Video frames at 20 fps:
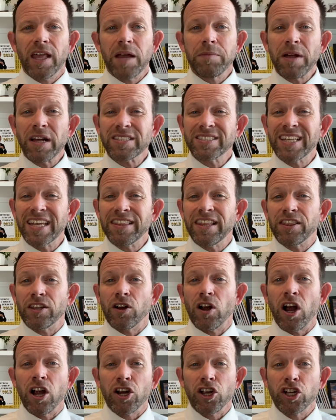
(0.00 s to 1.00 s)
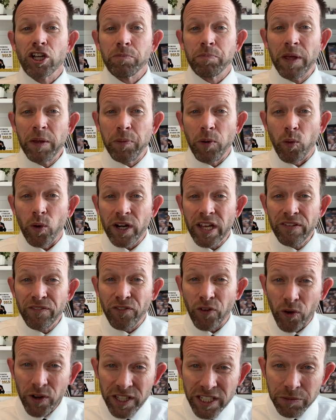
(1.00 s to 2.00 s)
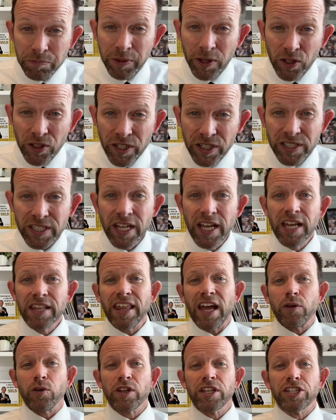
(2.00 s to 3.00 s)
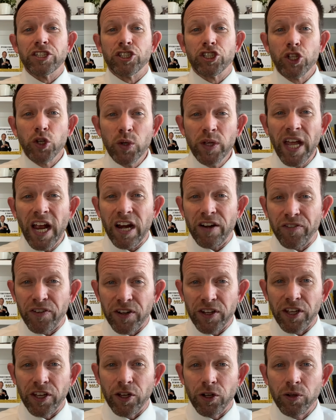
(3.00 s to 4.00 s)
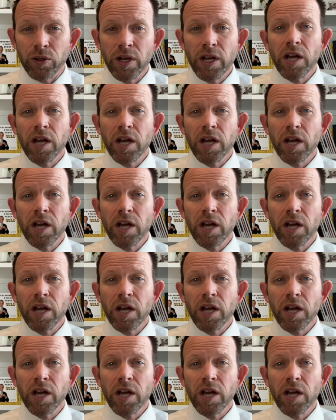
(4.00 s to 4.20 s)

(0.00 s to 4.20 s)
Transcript: I'm not saying that there aren't good people working for these builders that really do care for you,